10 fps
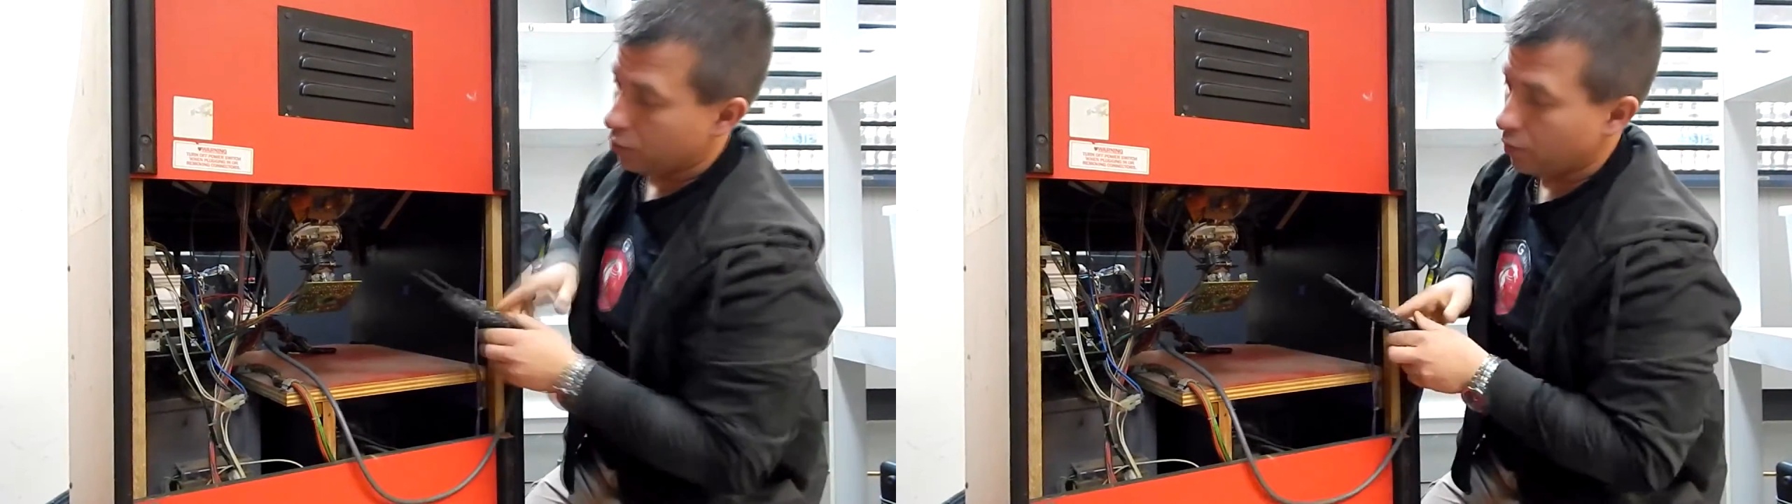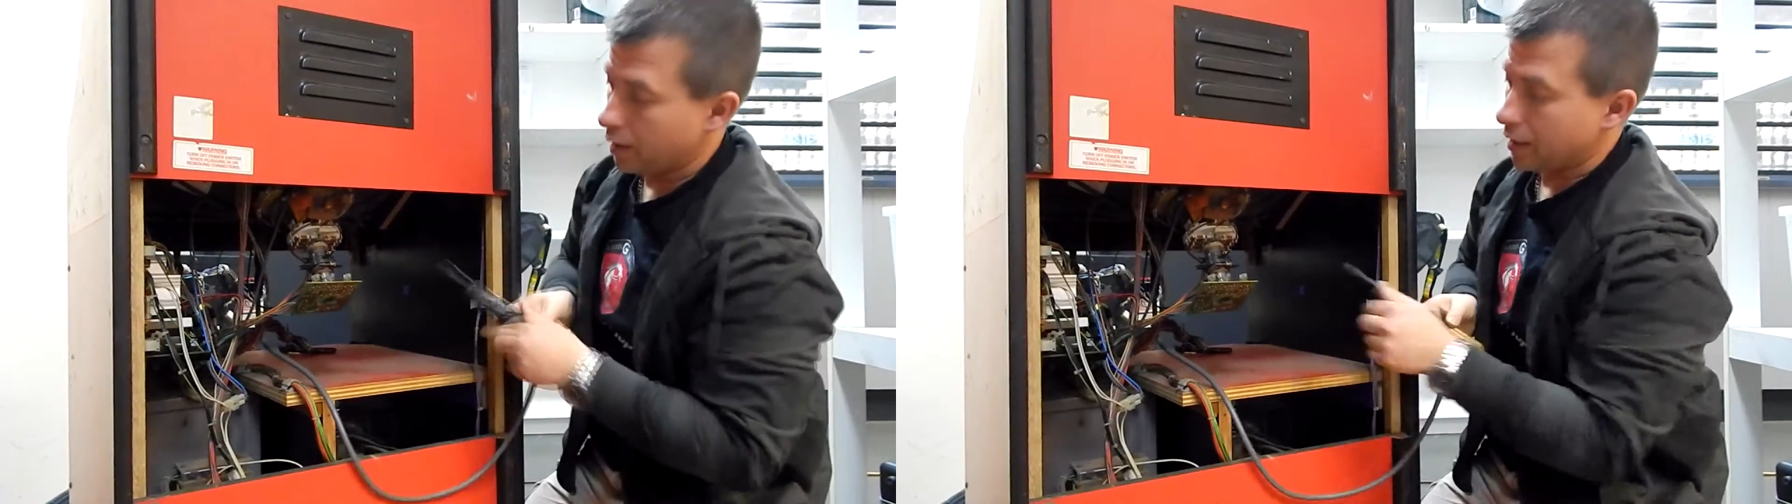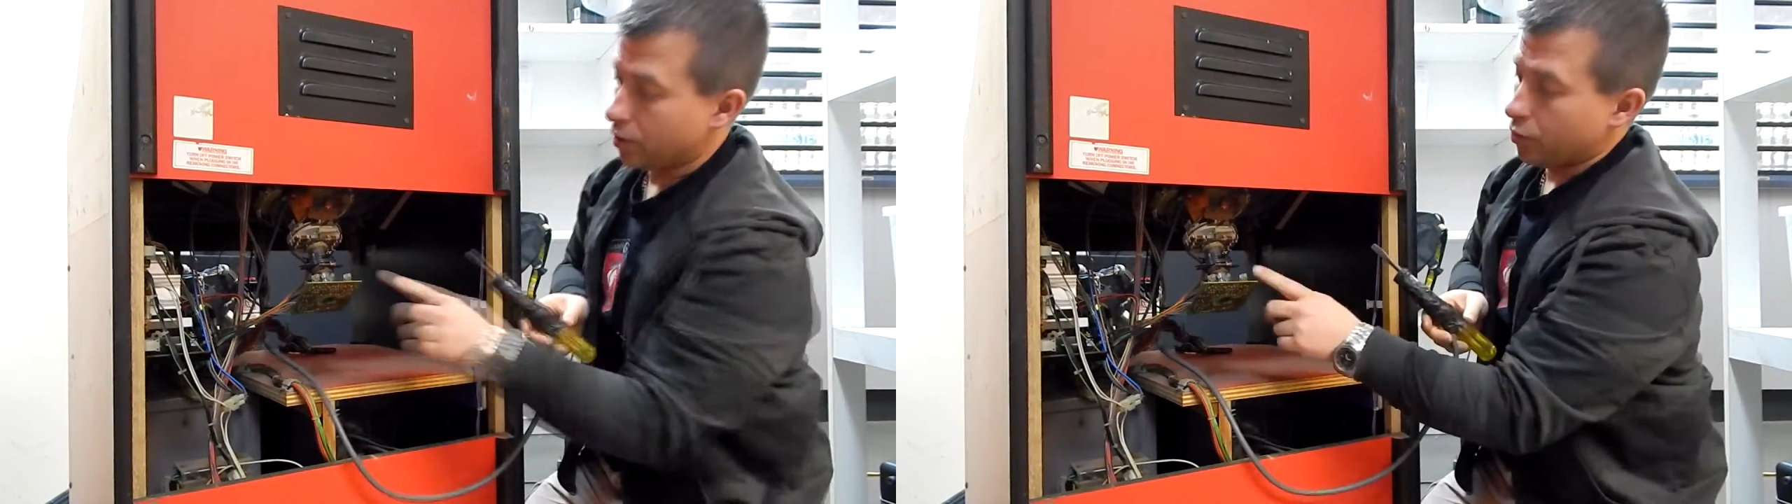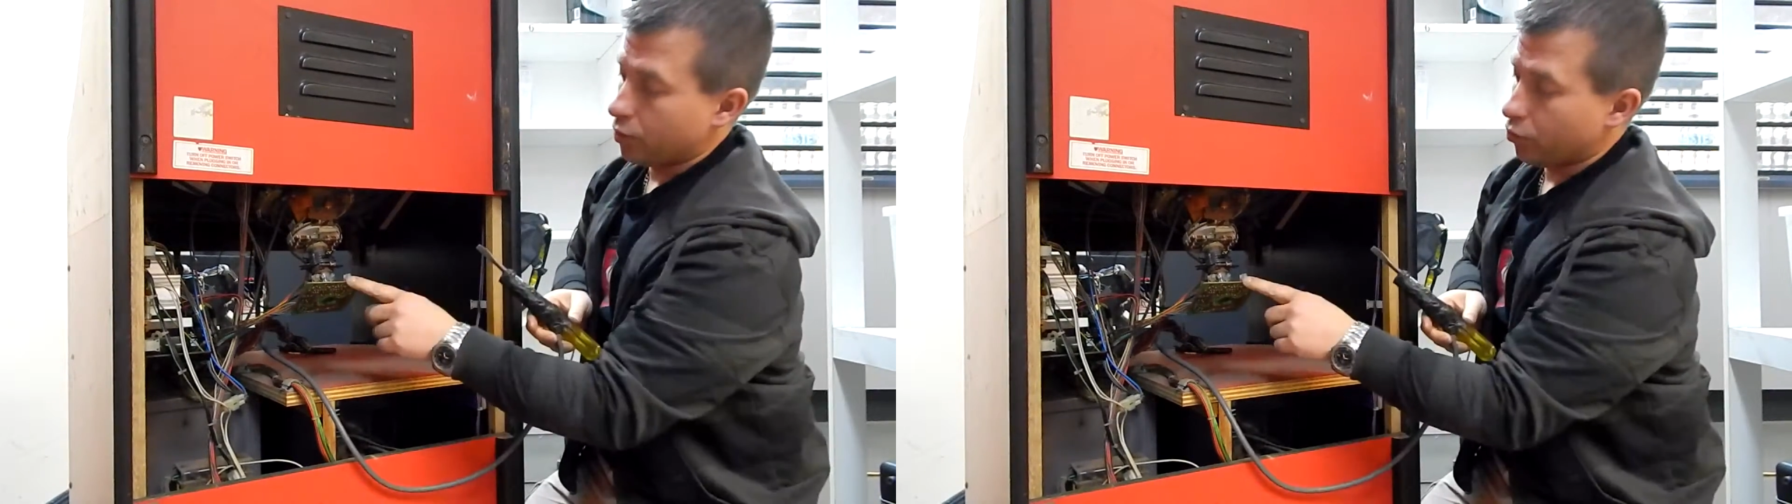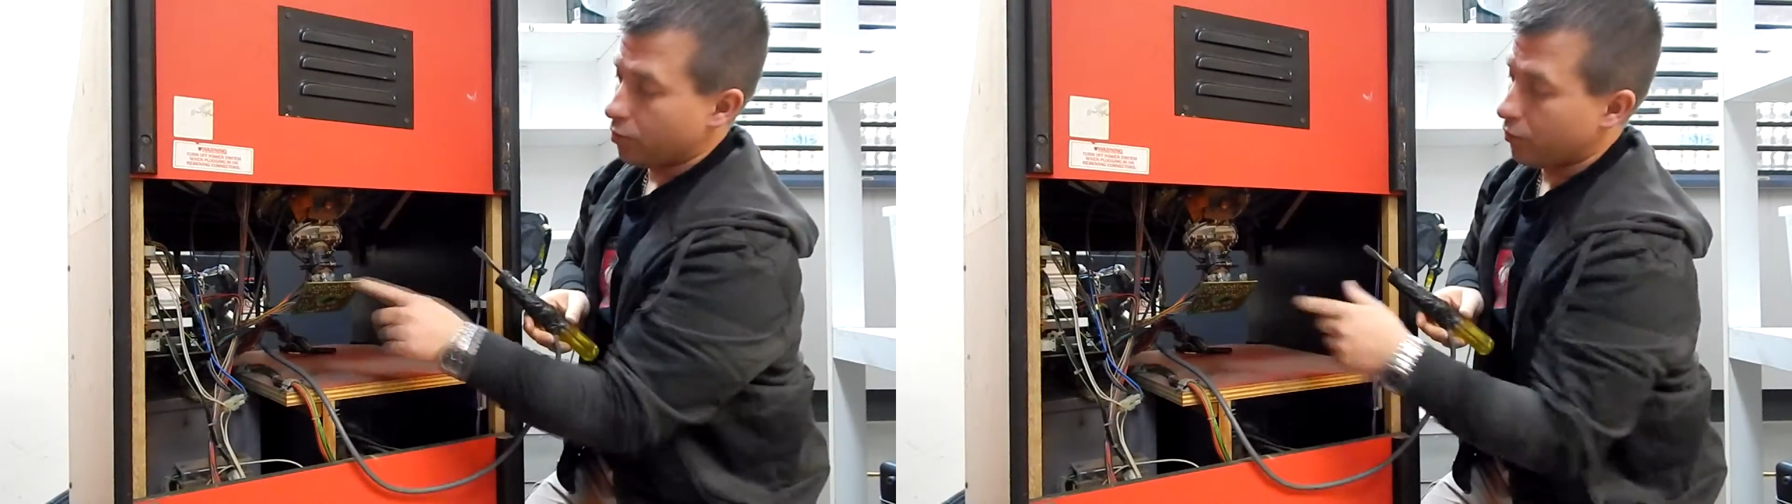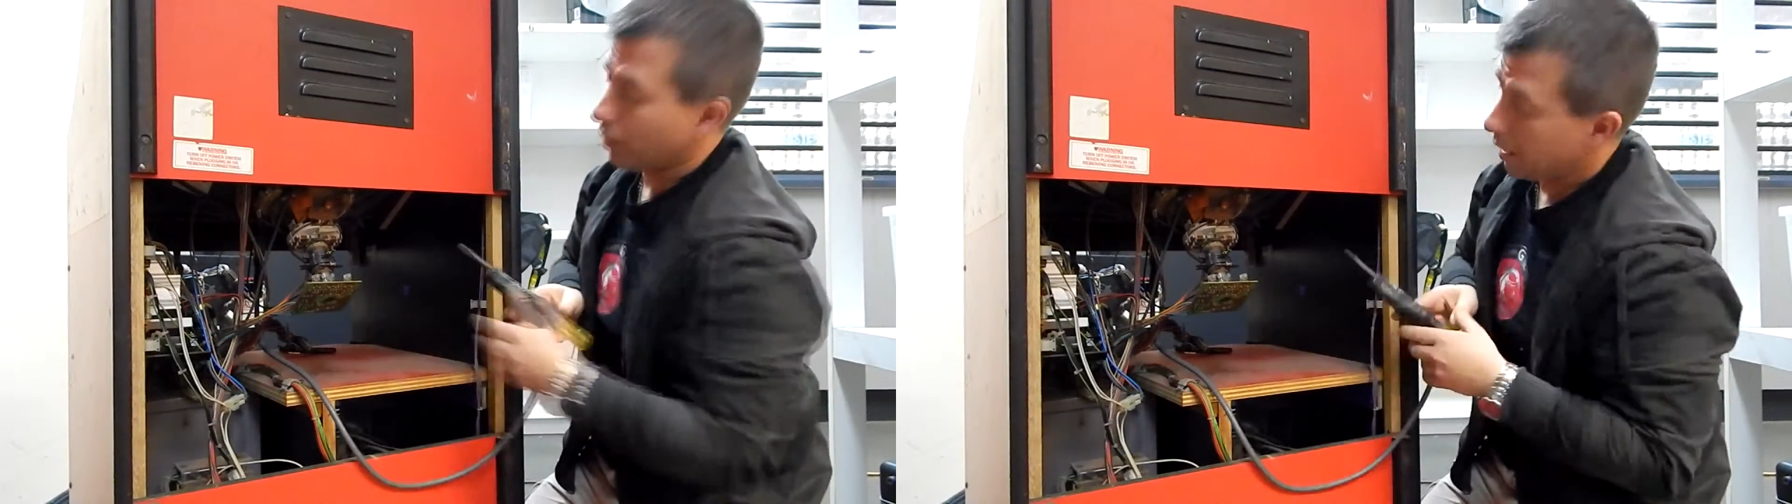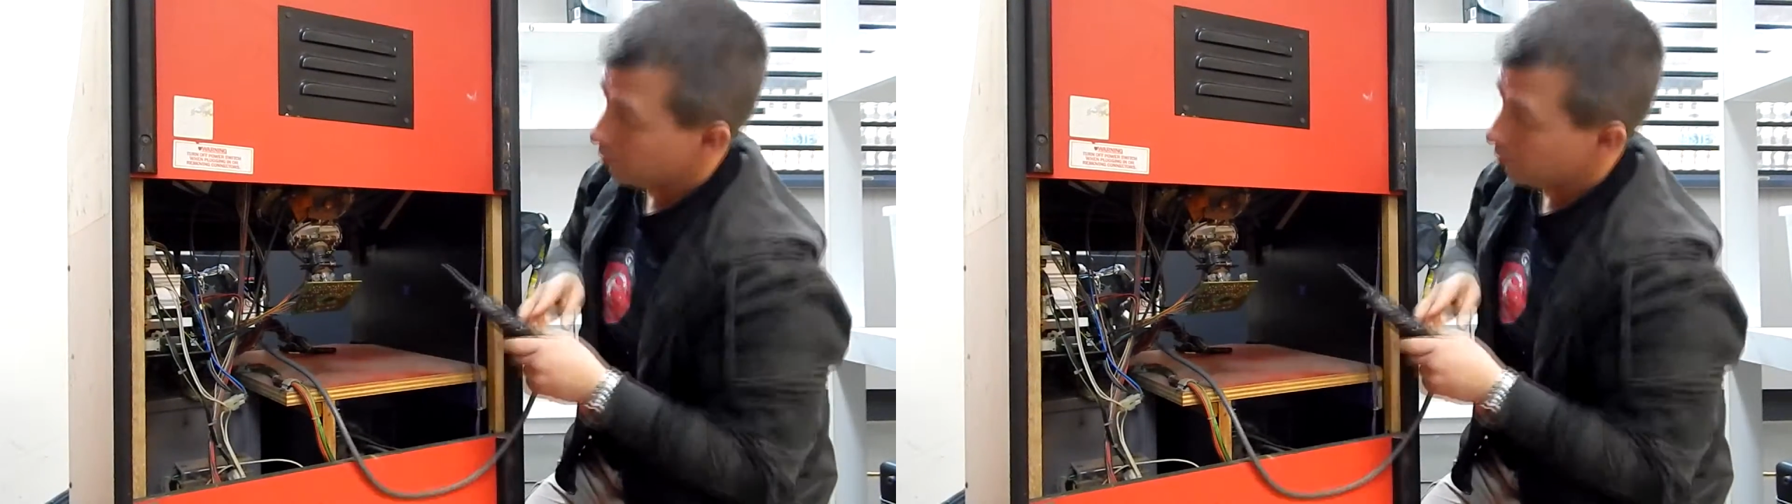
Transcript: All we need to do is remove the neck